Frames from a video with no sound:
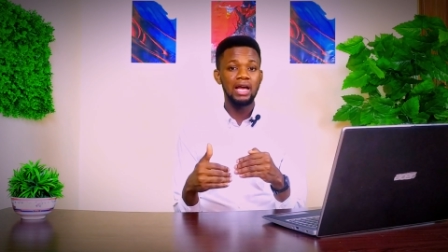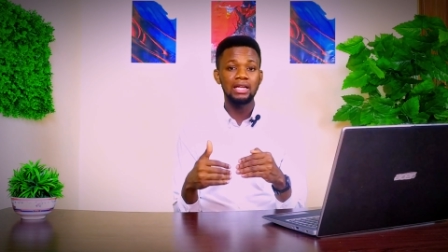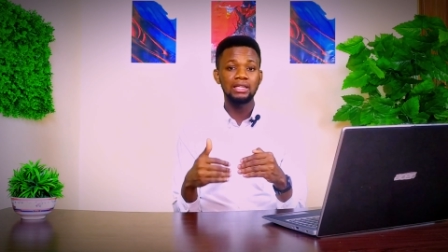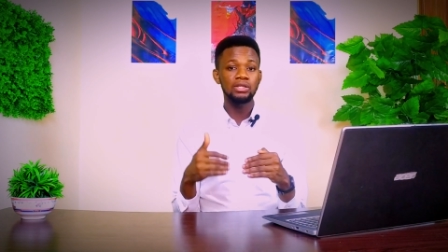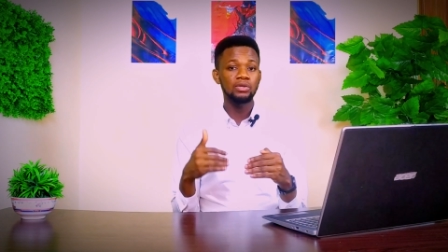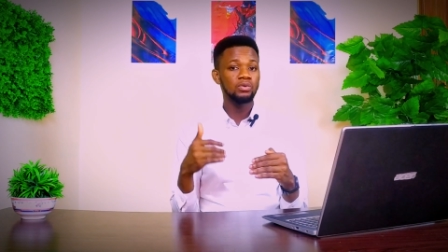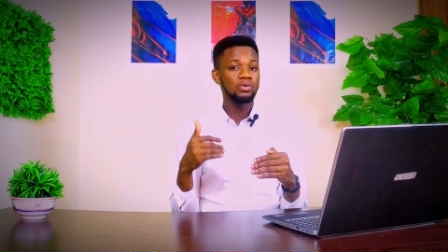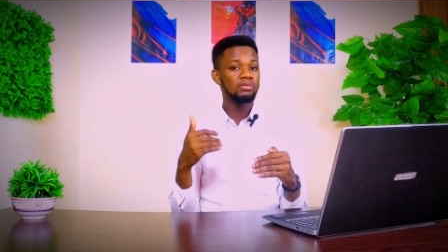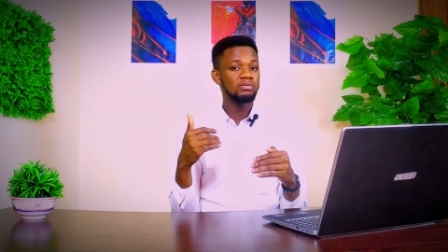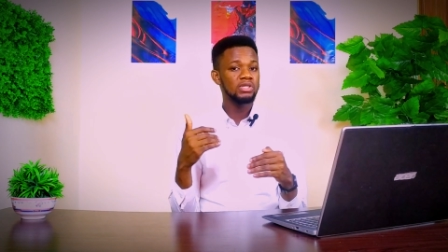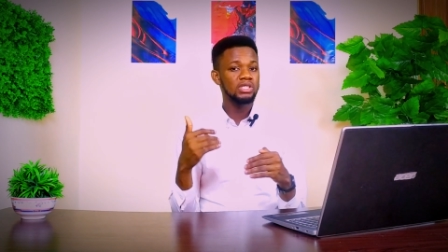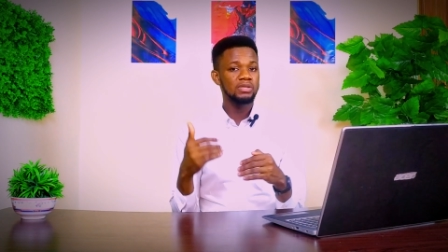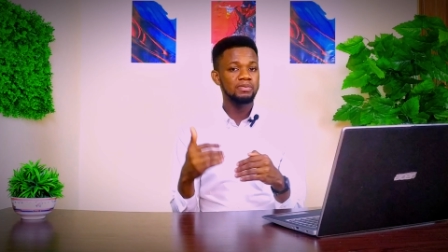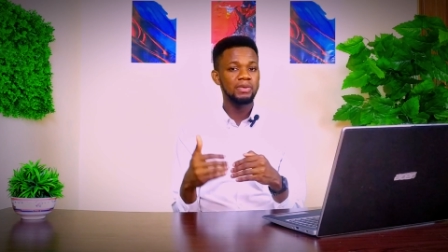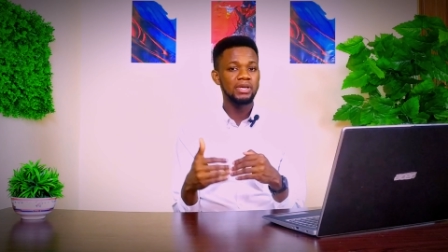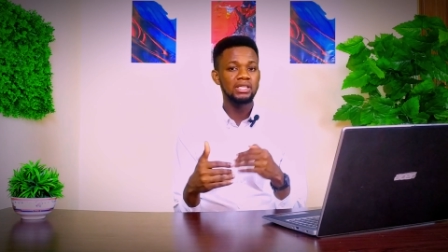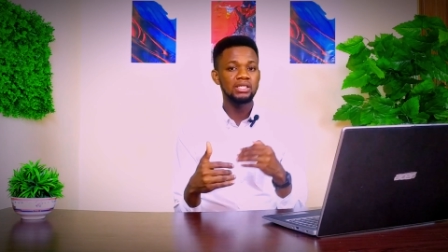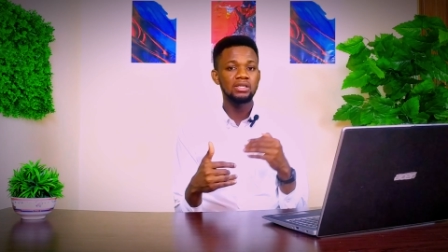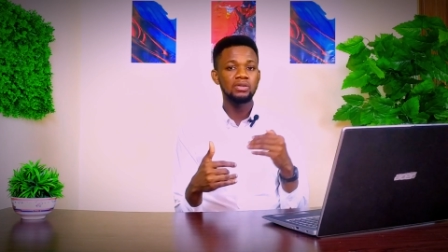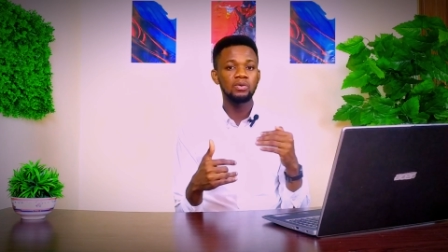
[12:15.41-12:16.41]
and you won't be
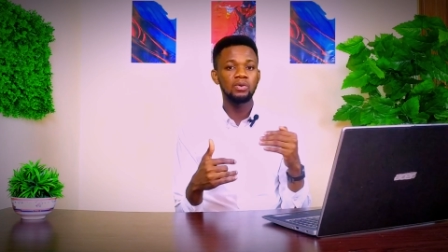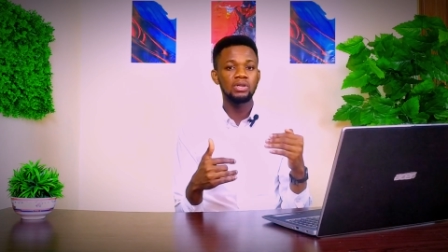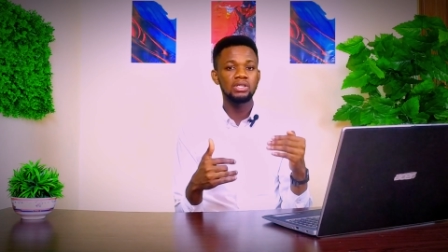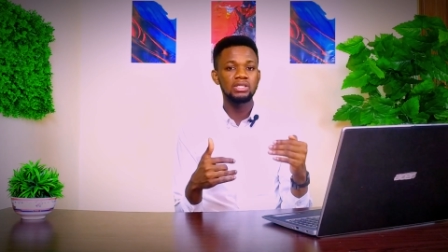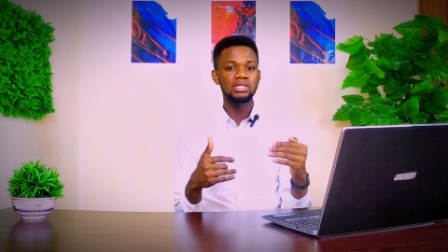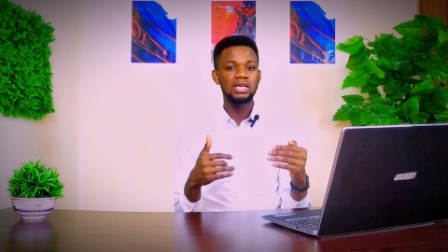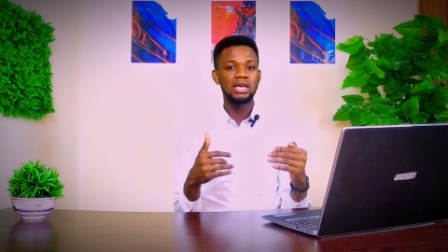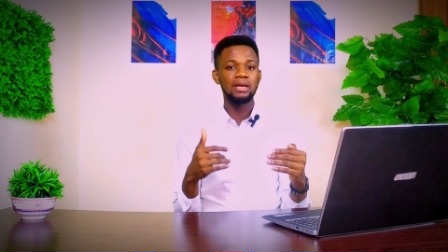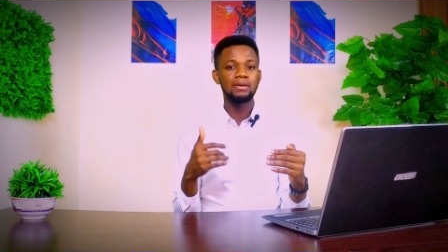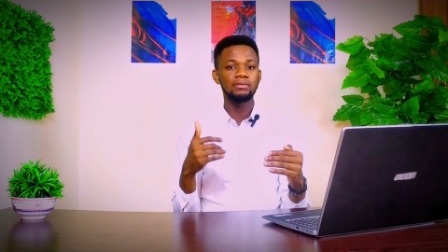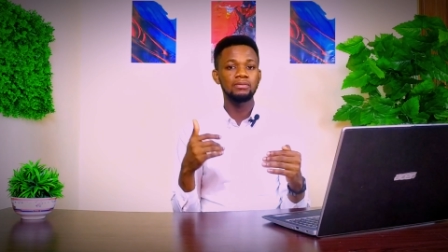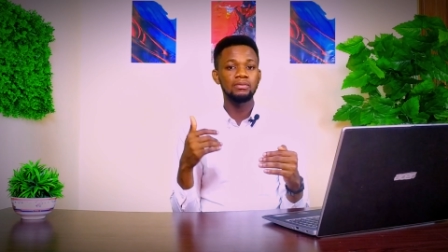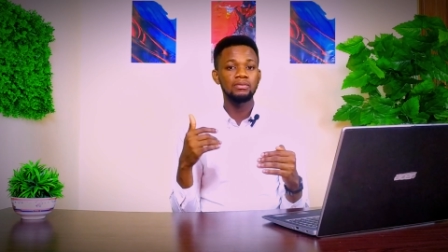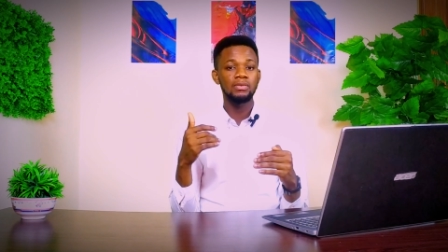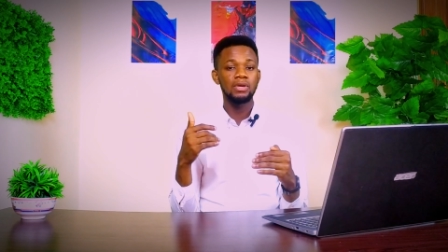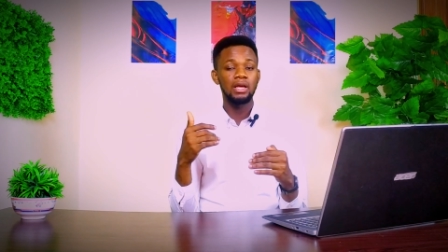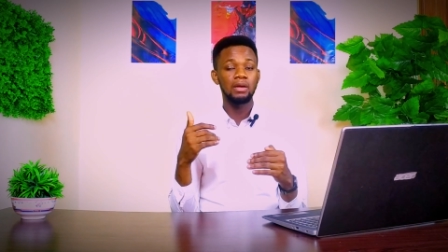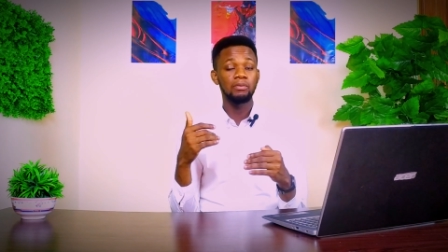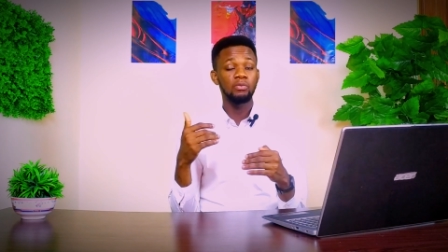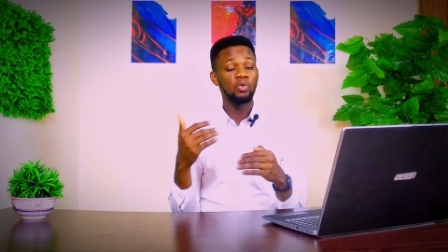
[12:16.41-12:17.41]
spending
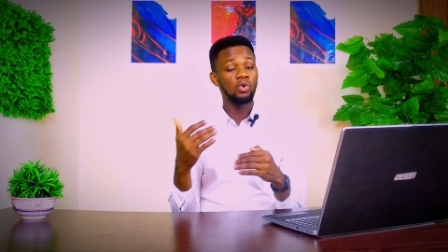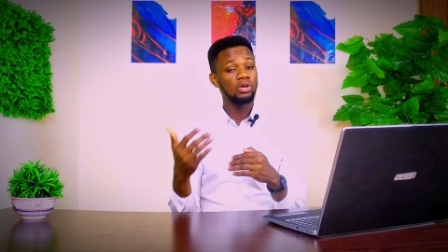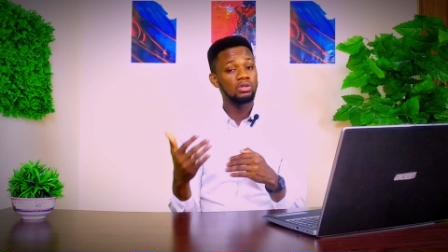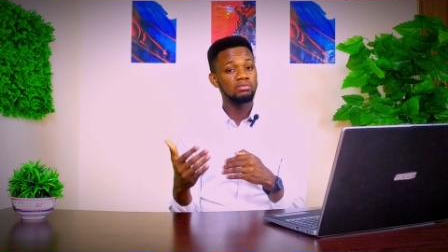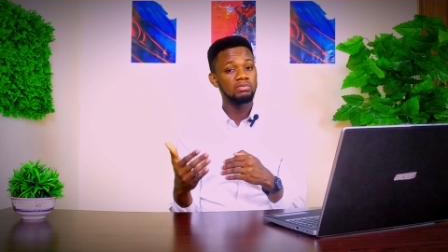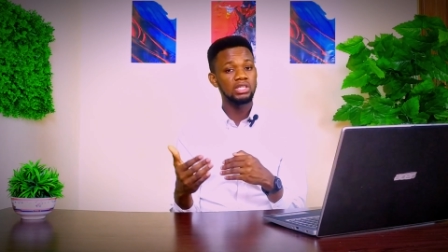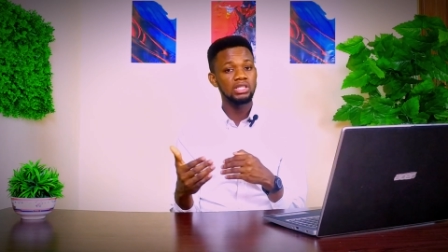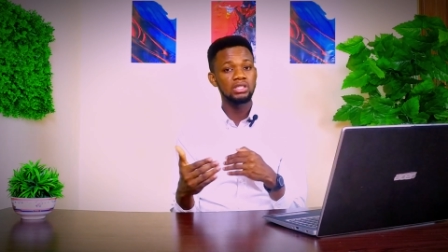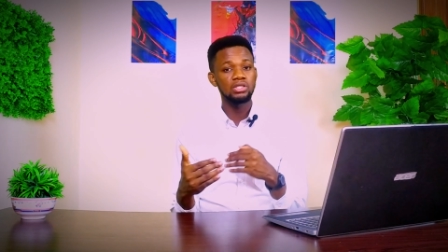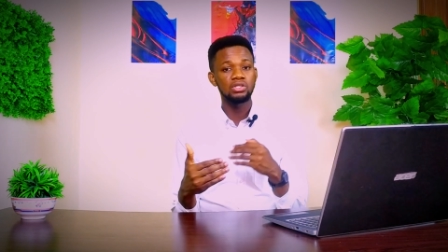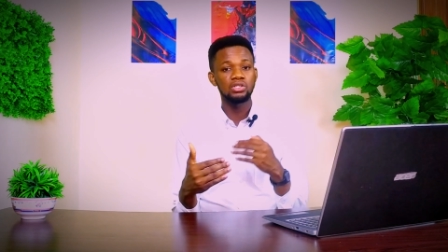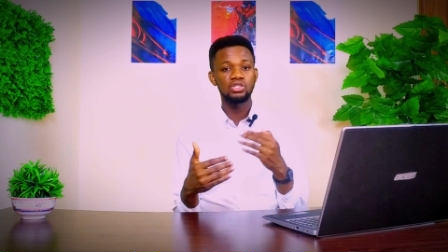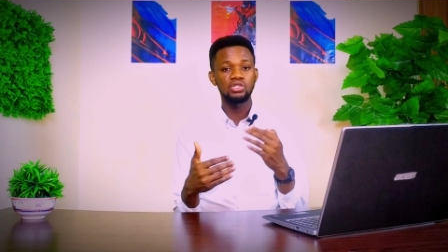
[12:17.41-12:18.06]
1 minute